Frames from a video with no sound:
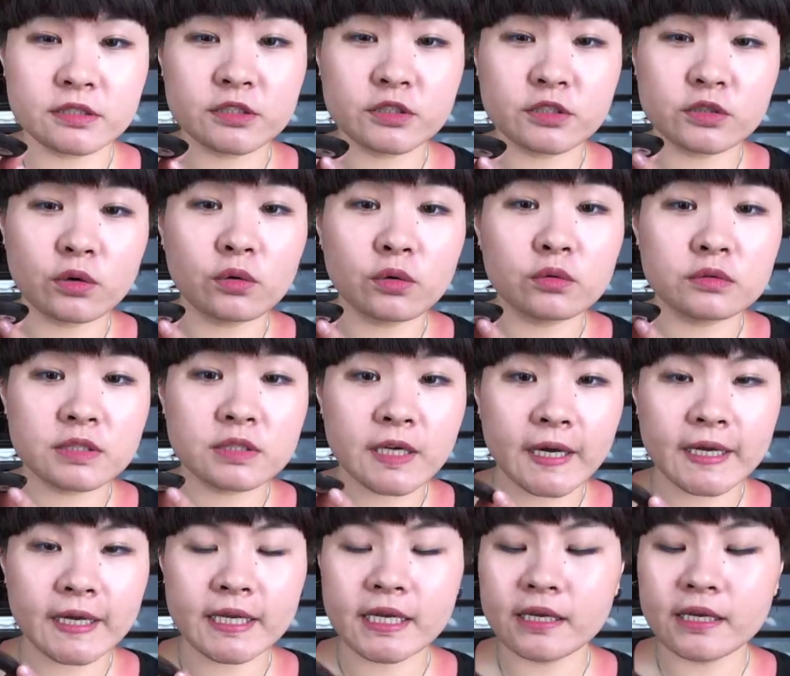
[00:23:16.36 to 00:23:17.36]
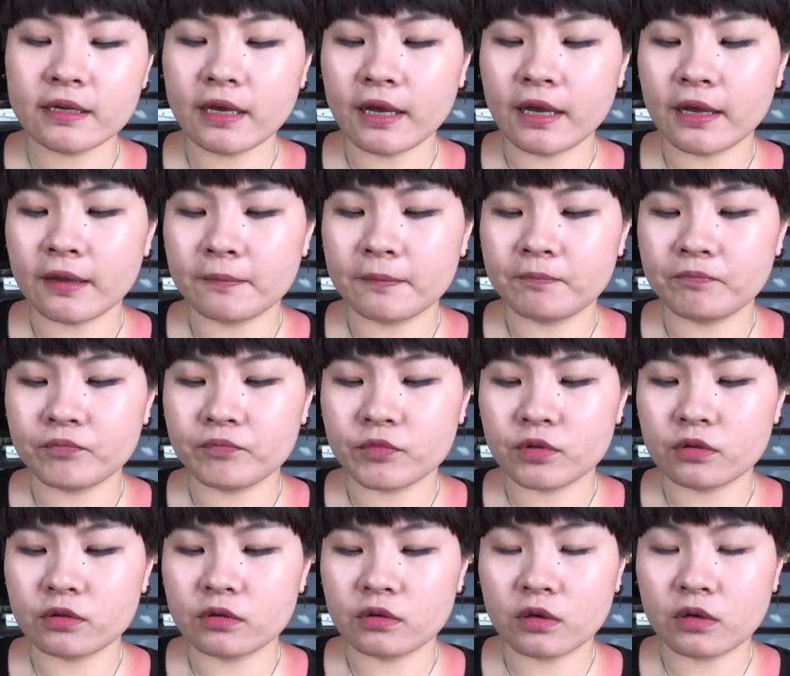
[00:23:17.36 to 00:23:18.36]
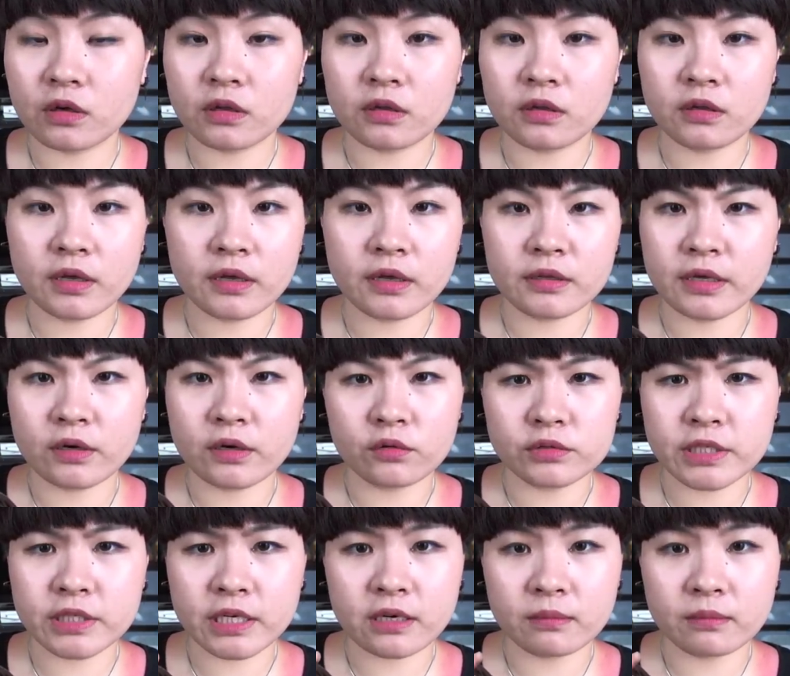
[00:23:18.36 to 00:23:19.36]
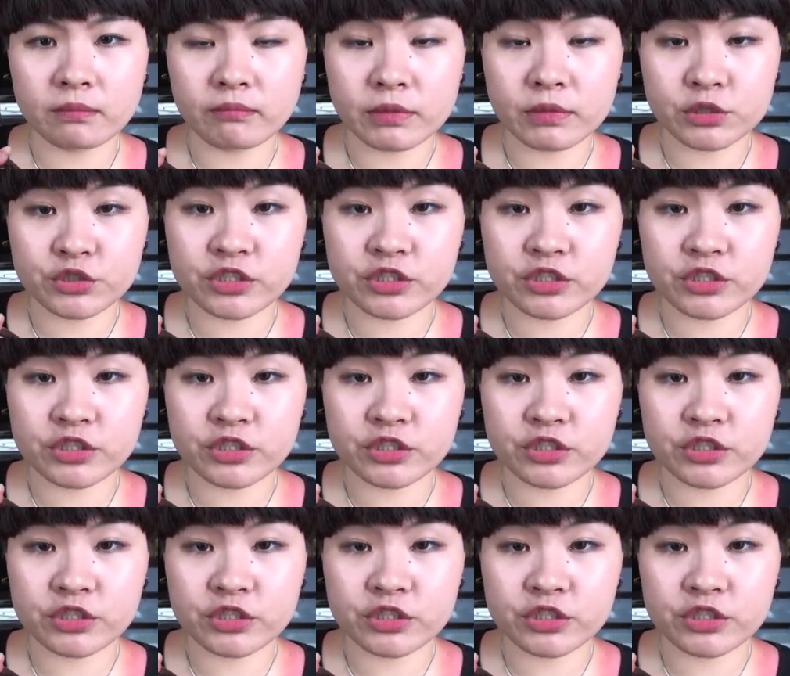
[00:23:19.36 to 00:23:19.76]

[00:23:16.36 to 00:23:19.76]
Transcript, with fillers: so tiny and they don't take up much